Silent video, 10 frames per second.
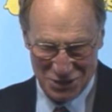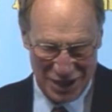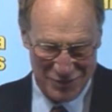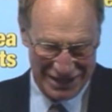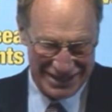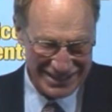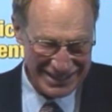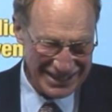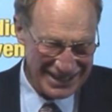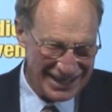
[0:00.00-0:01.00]
something.
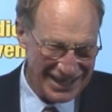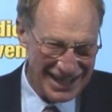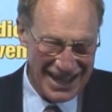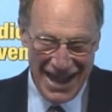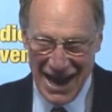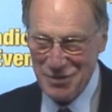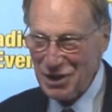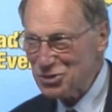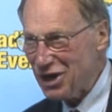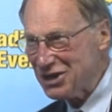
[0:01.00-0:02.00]
Anyway,
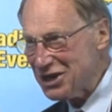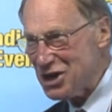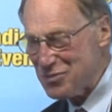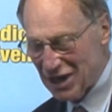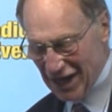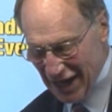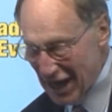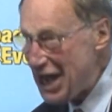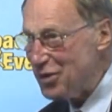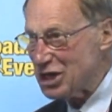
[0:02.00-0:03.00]
that's why I got here a bit late.
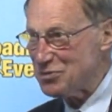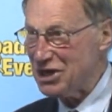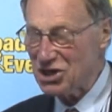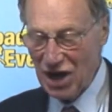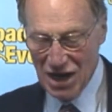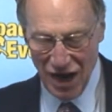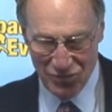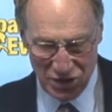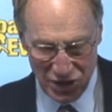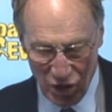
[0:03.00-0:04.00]
Anyway, it's been a great
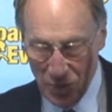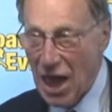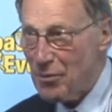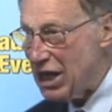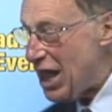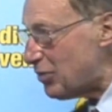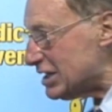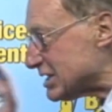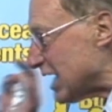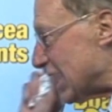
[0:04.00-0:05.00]
afternoon. But let me
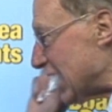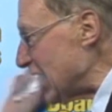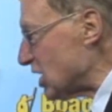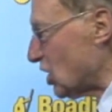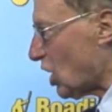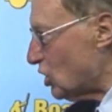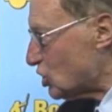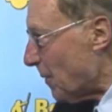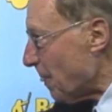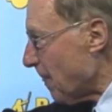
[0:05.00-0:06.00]
say, in
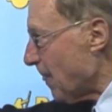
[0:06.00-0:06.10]
conclusion,